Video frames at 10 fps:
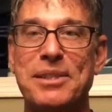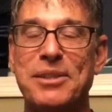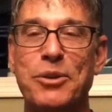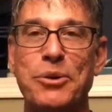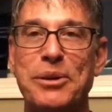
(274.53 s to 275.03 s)

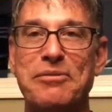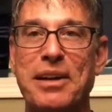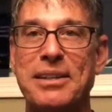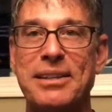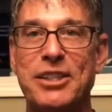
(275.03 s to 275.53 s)
Who
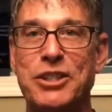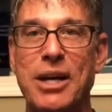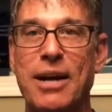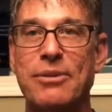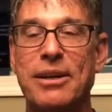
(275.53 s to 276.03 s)
invented the
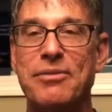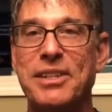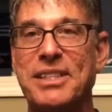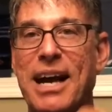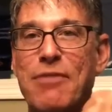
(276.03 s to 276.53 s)
genre of
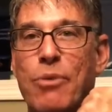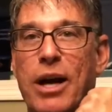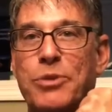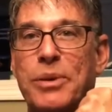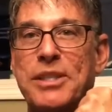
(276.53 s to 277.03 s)
the dive
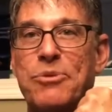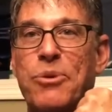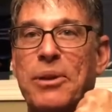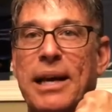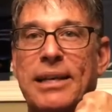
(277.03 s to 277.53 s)
watch? Was it
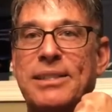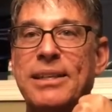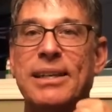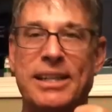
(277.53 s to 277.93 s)
Rolex?